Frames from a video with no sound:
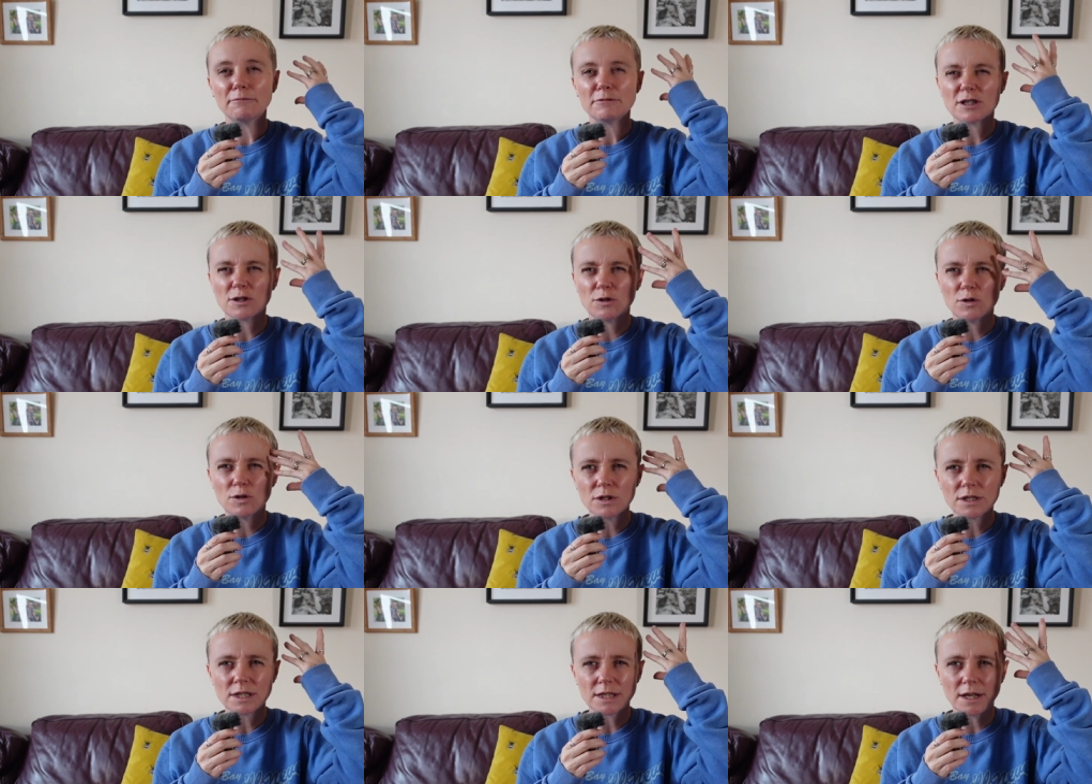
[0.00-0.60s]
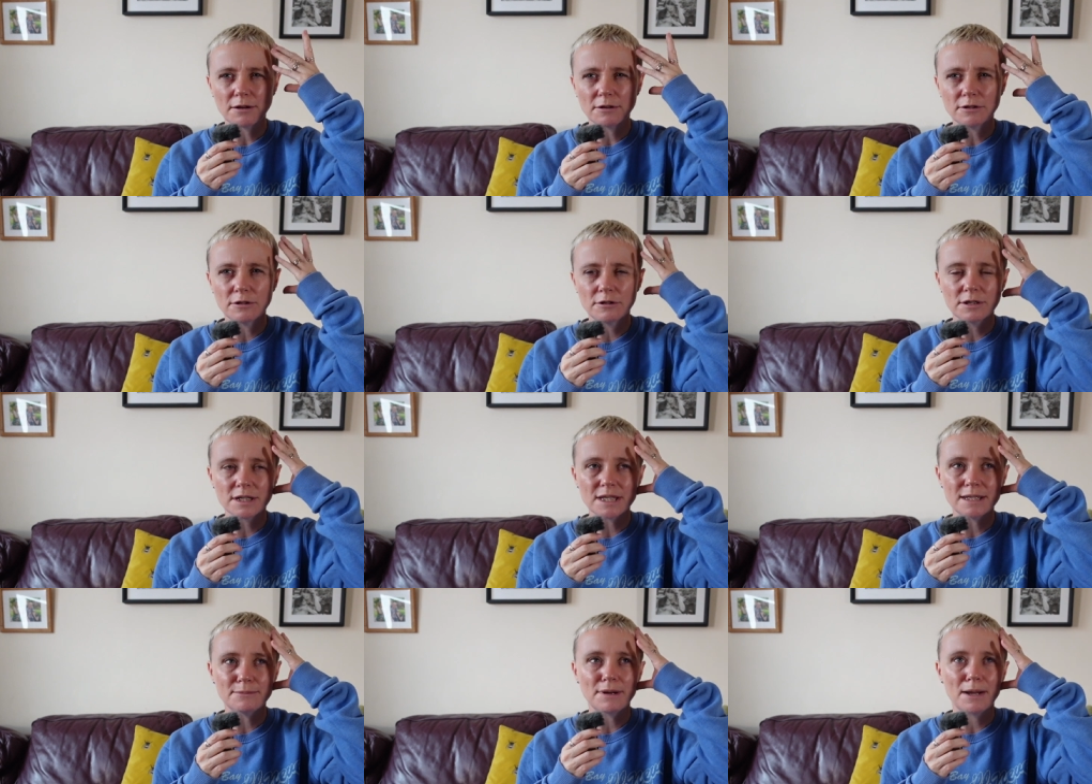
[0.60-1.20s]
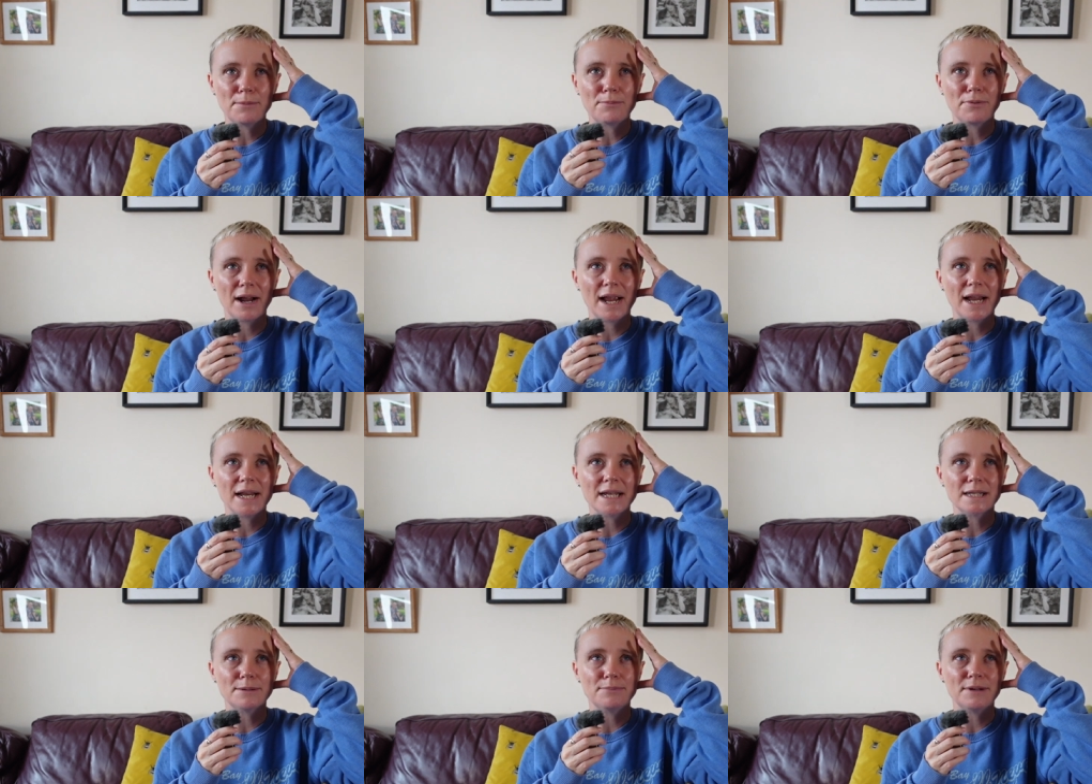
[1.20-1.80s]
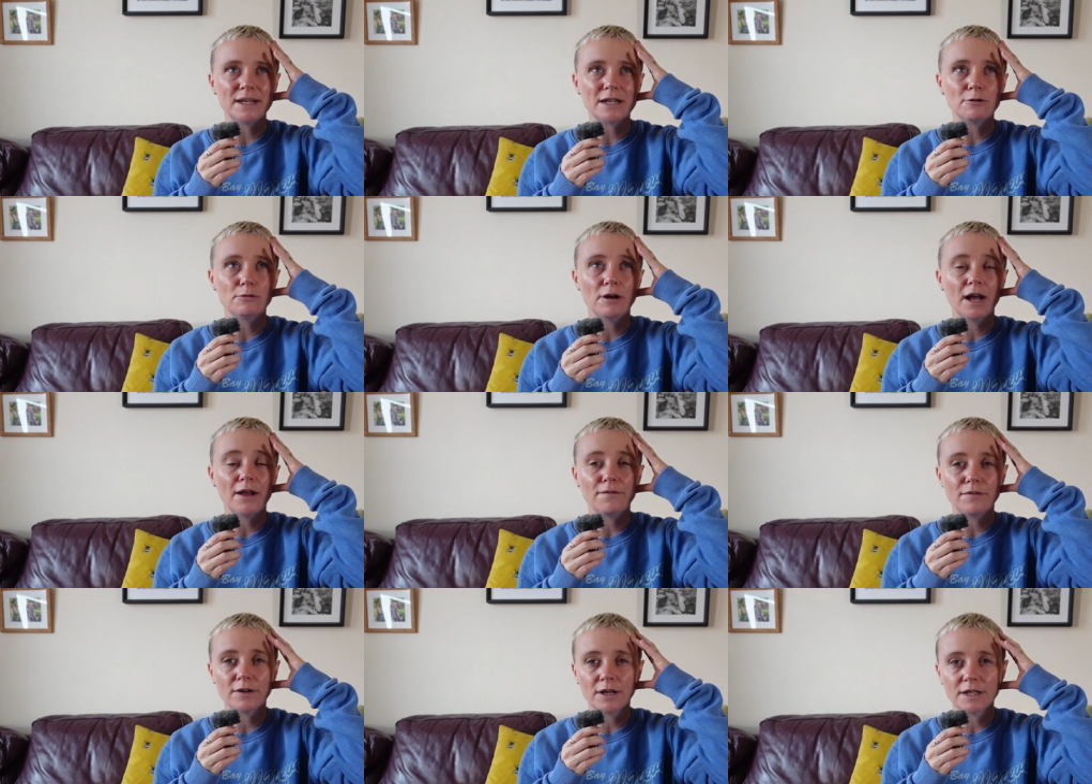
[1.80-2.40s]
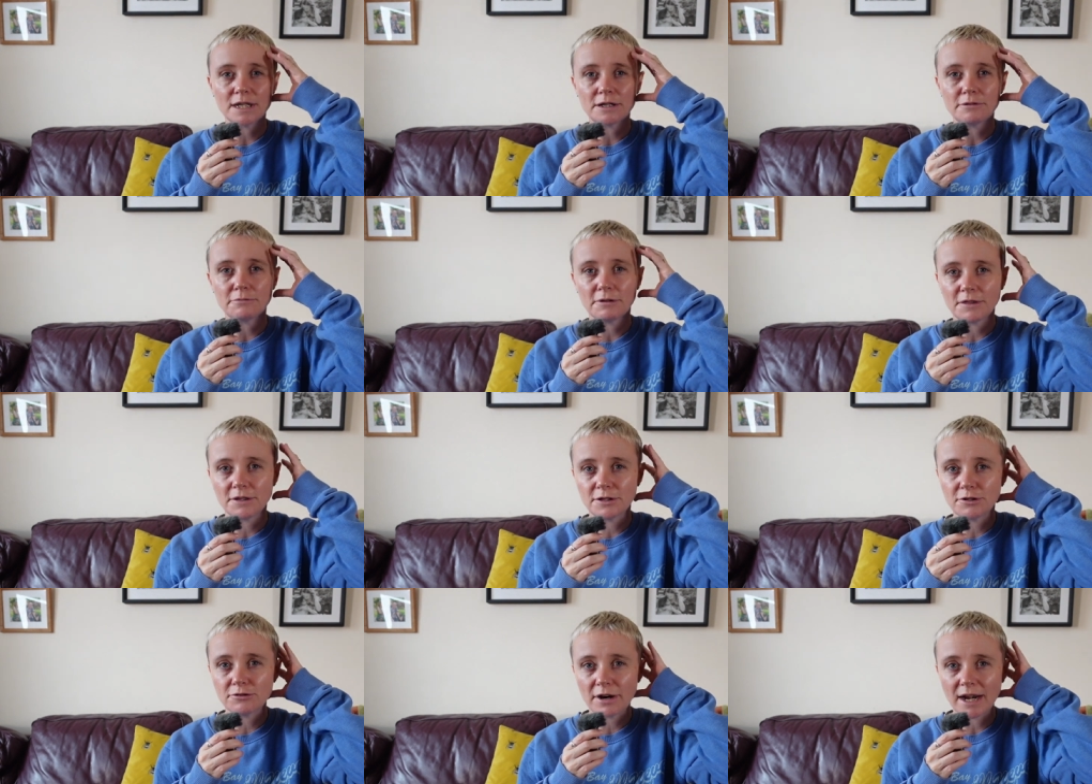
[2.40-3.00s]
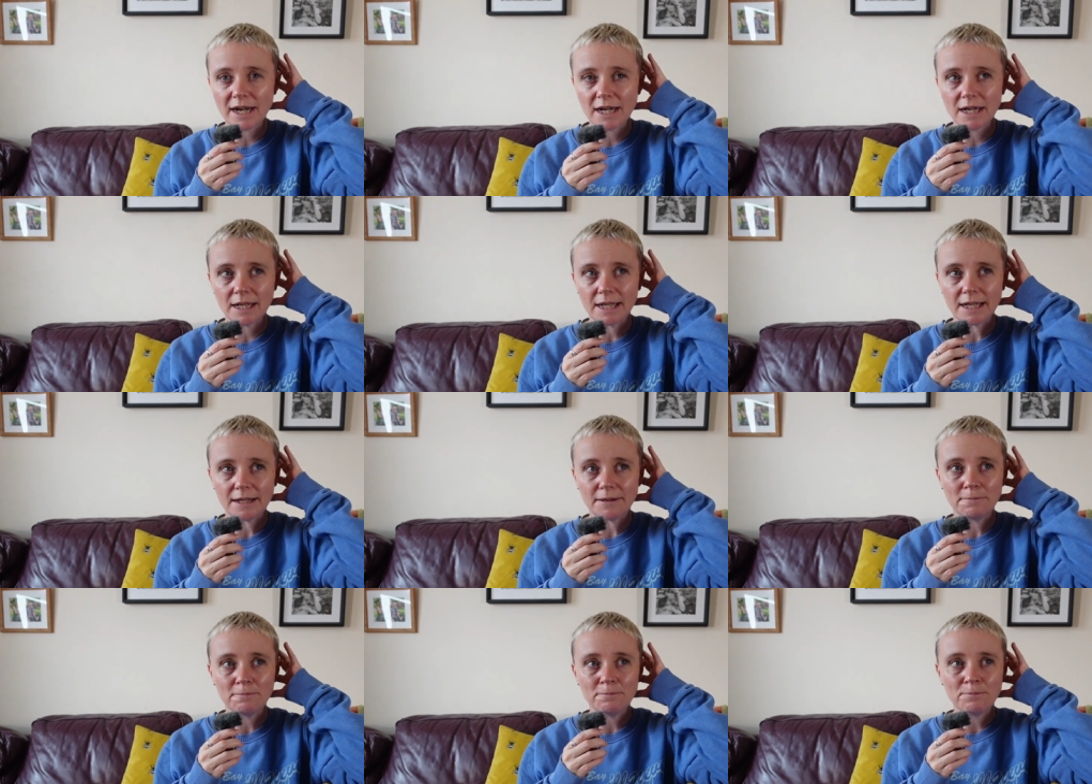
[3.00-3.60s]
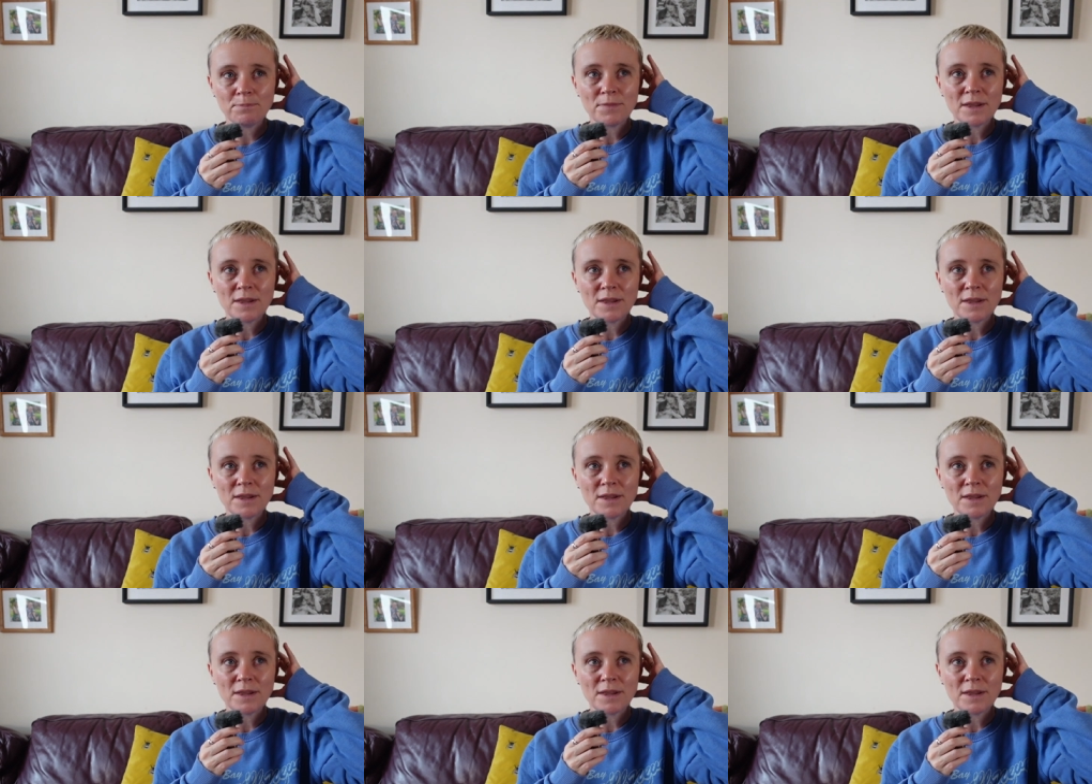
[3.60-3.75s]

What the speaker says: was also causing my brain to be quite flooded with adrenaline.